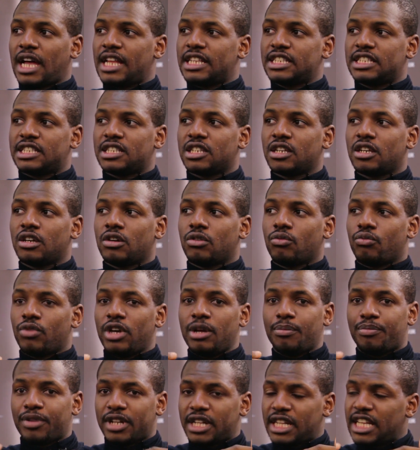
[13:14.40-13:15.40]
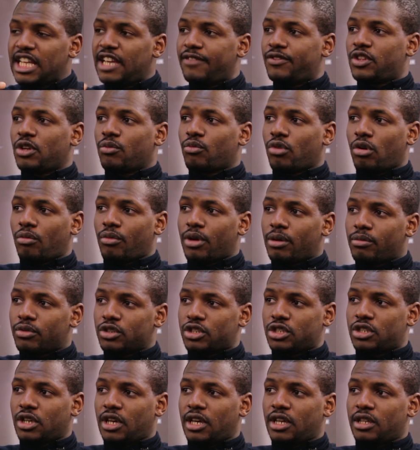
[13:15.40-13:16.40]
And we believed in what we
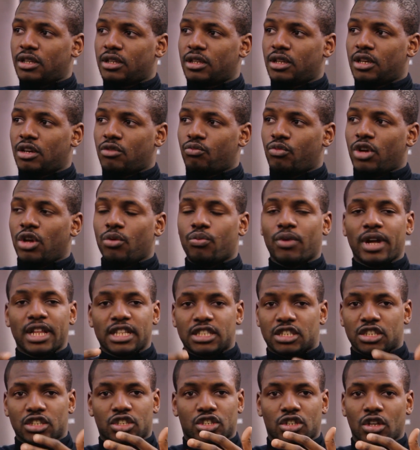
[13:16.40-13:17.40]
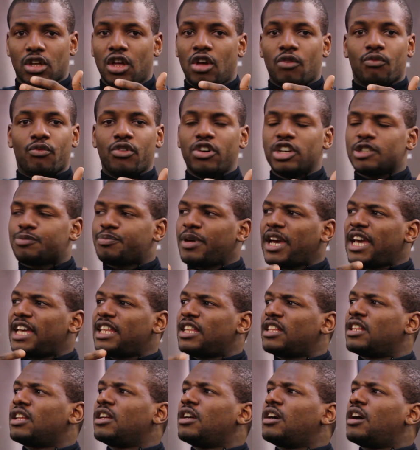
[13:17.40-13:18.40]
was doing. We went to, stu- we was
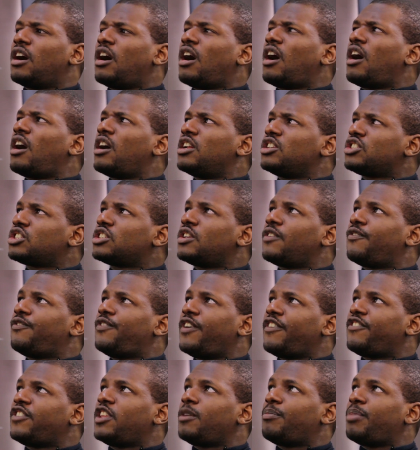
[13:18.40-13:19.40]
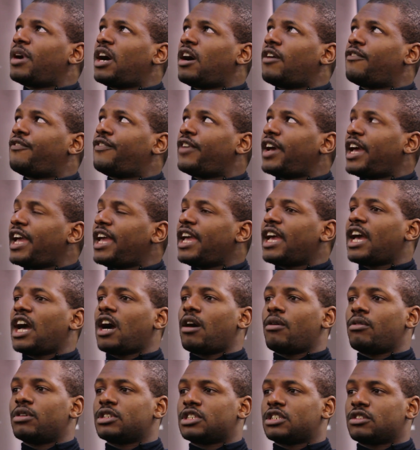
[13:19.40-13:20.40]
paying 150 pound for eight
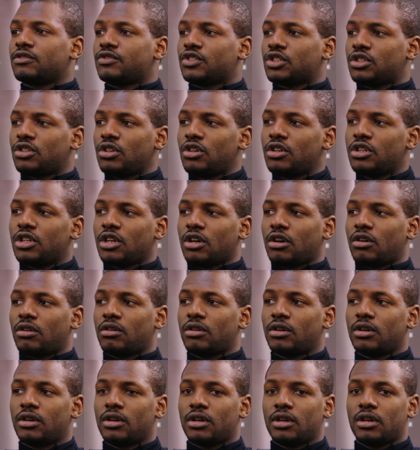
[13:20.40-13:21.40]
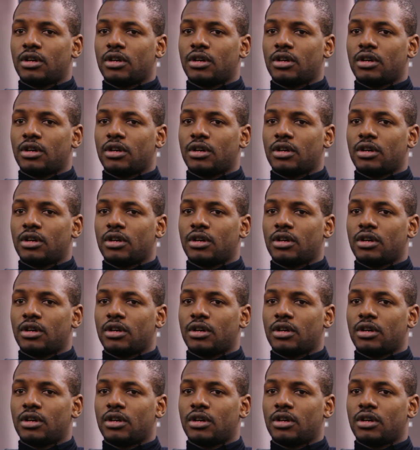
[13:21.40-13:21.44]
hours of studio.